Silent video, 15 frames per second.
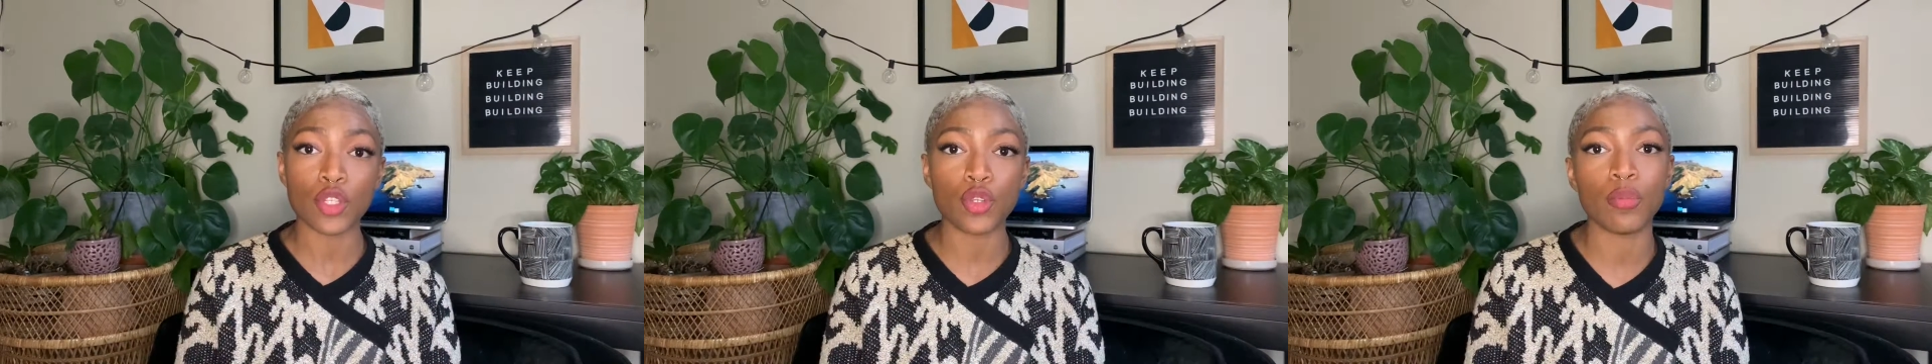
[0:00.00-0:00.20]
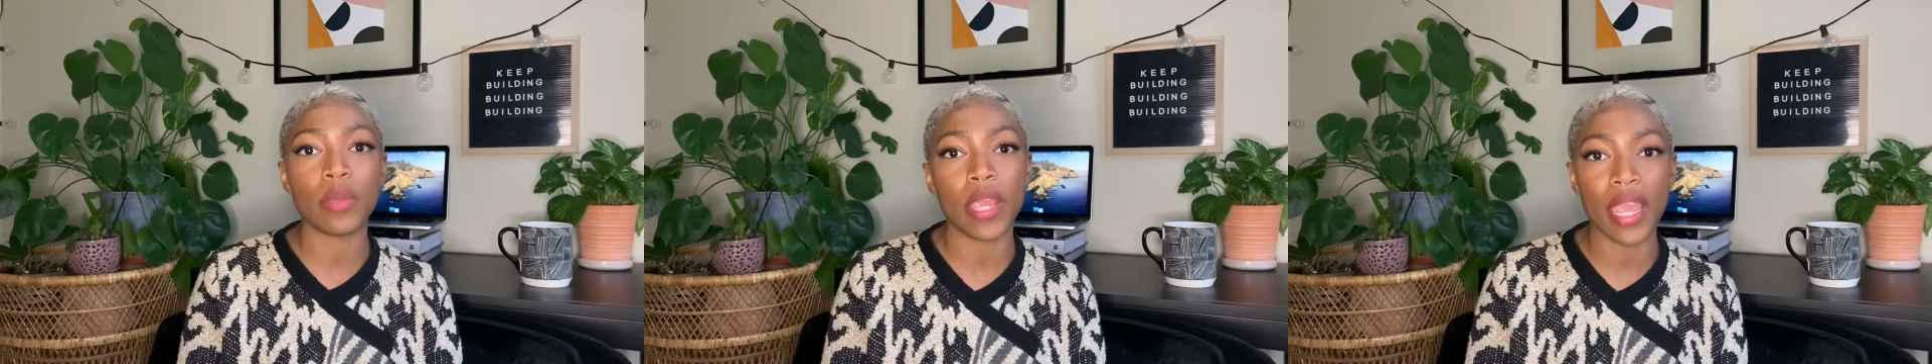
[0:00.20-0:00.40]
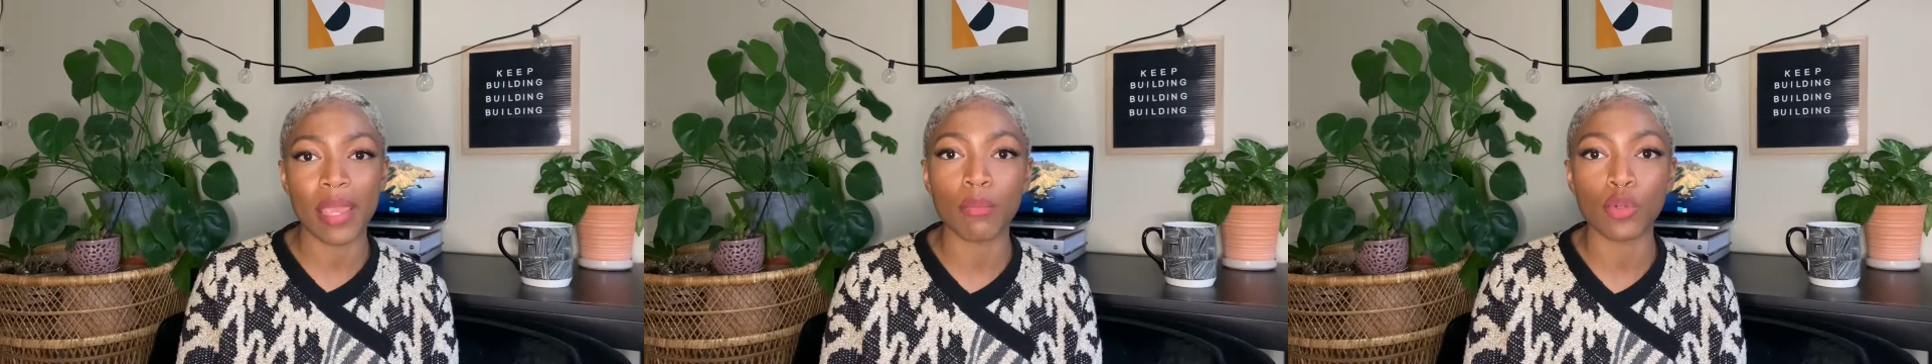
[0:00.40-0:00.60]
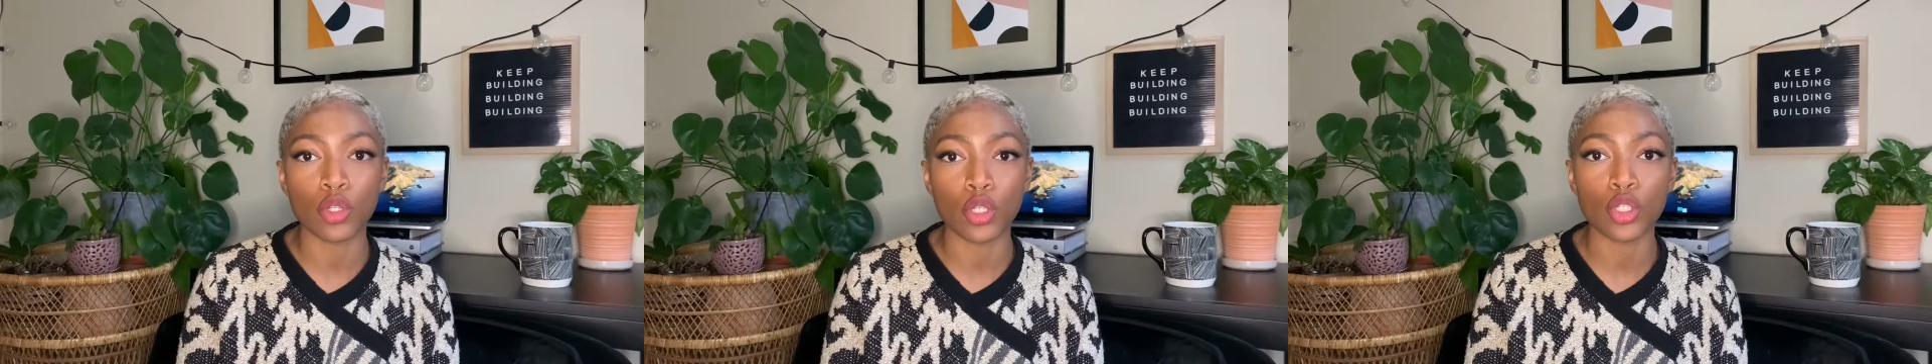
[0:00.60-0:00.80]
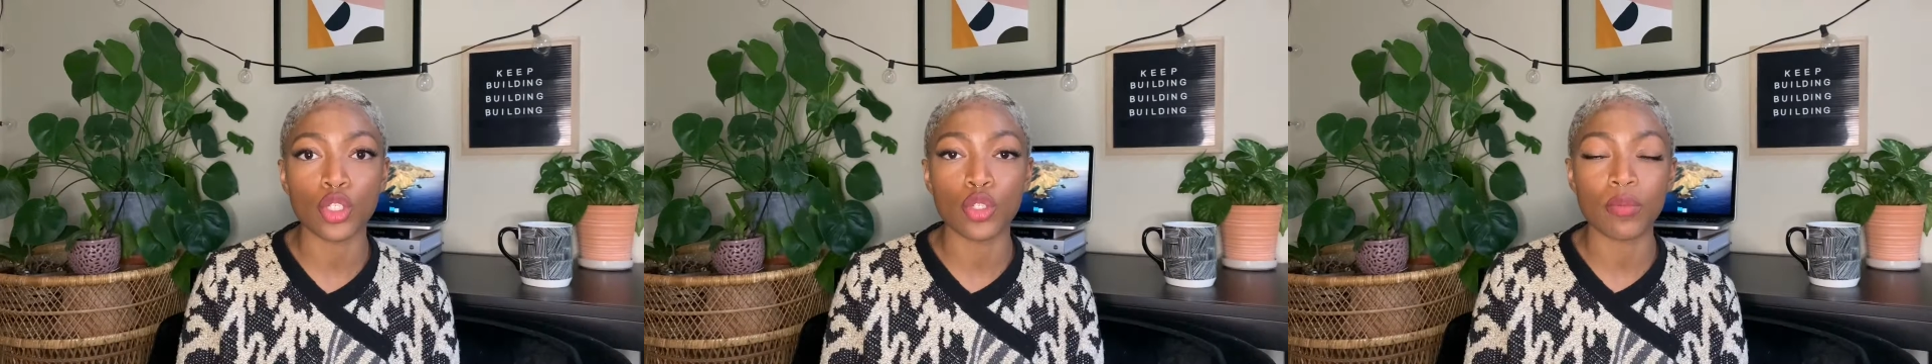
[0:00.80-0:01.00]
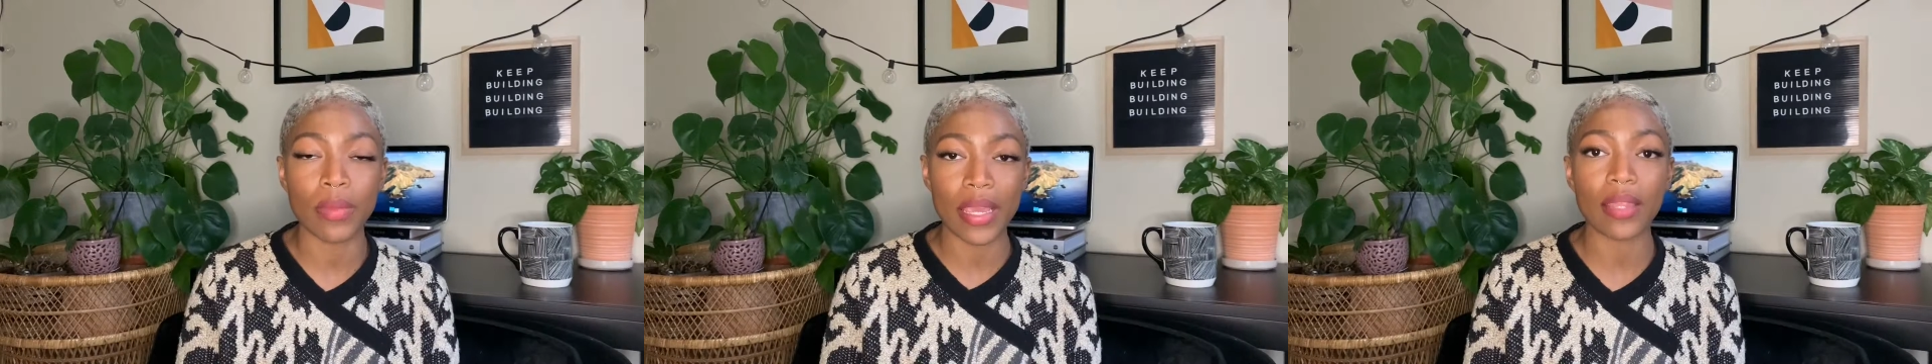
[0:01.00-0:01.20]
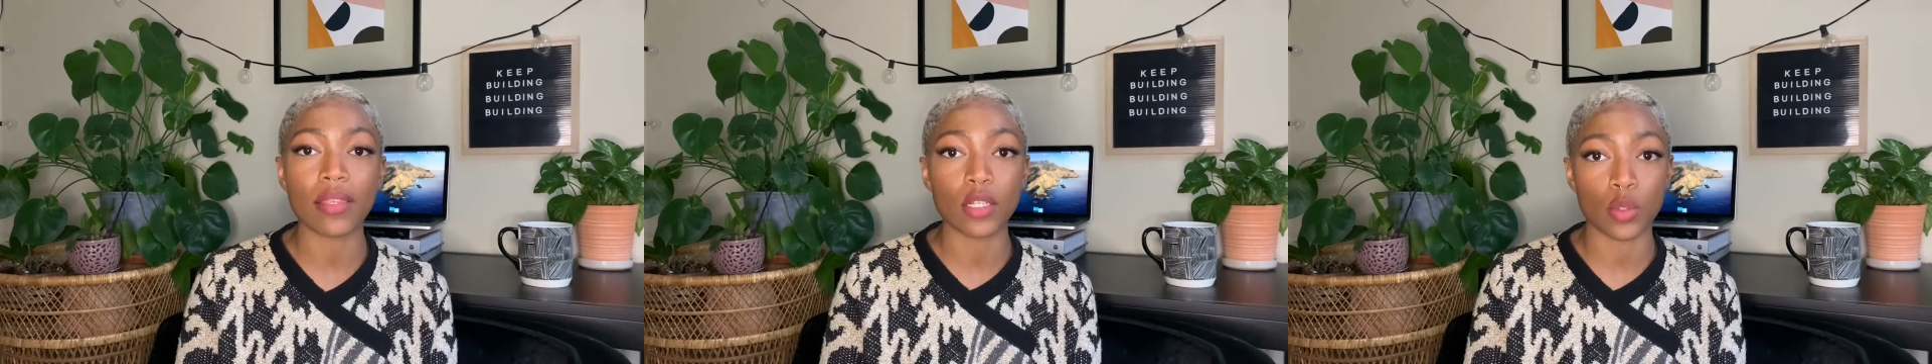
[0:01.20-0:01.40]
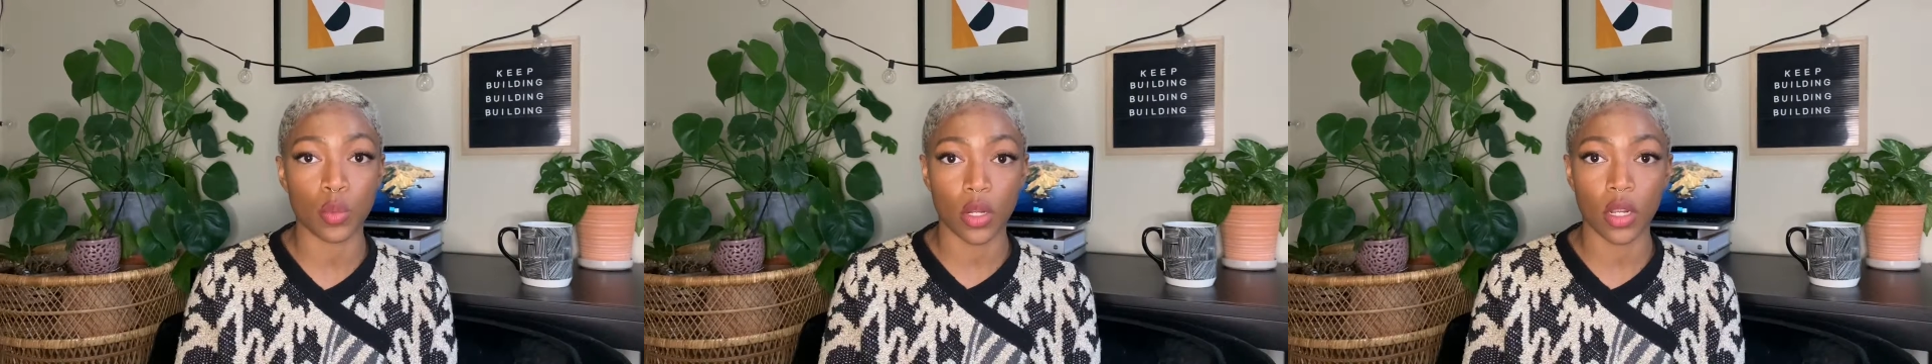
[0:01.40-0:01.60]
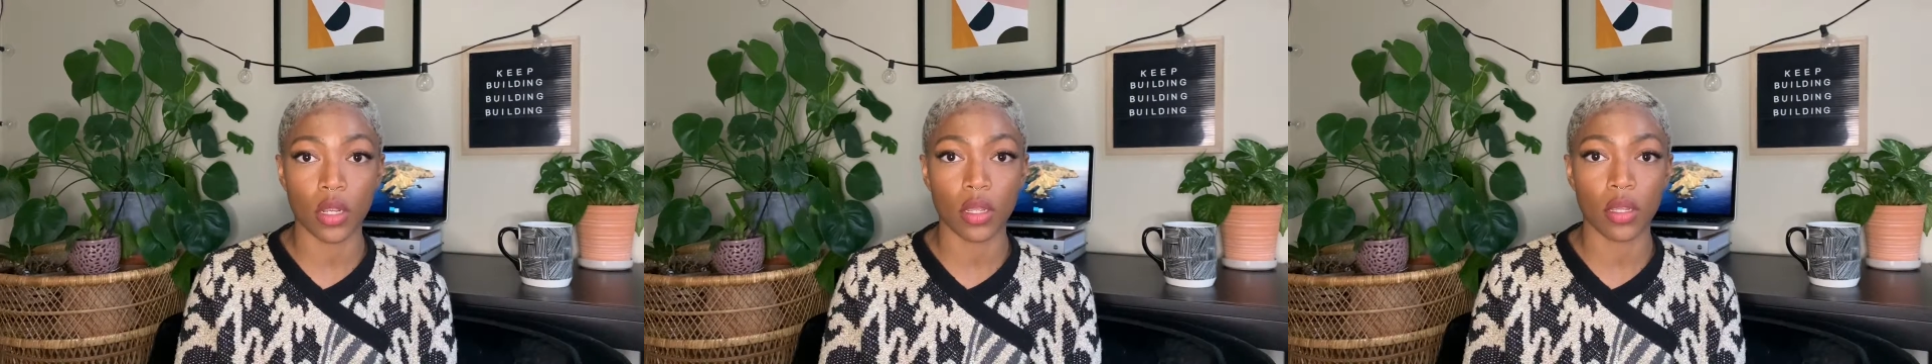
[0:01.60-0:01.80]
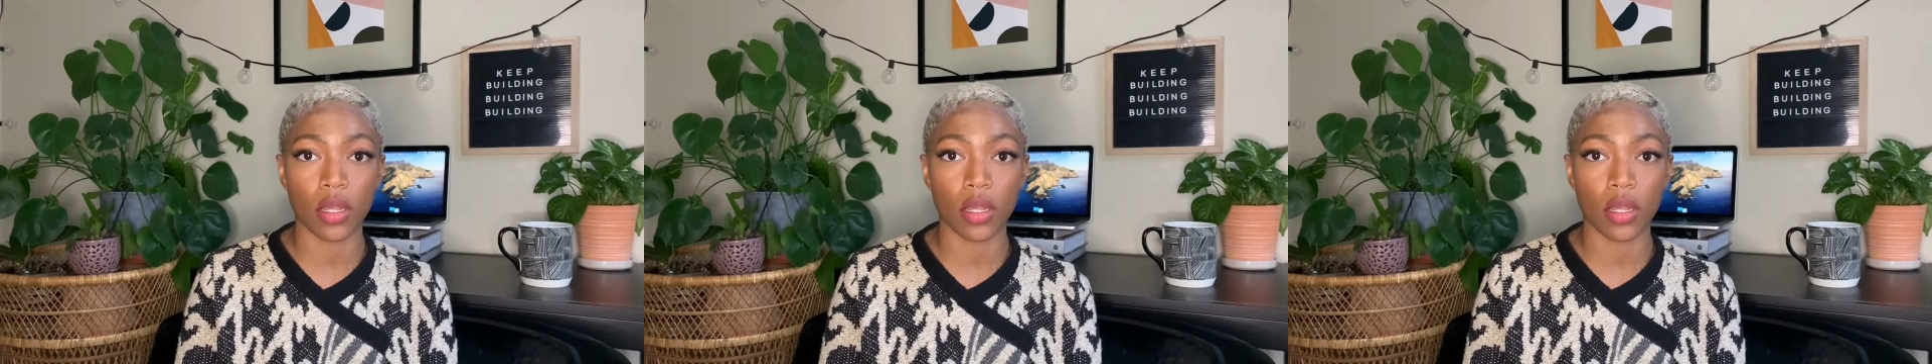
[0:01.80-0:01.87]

to be able to make this work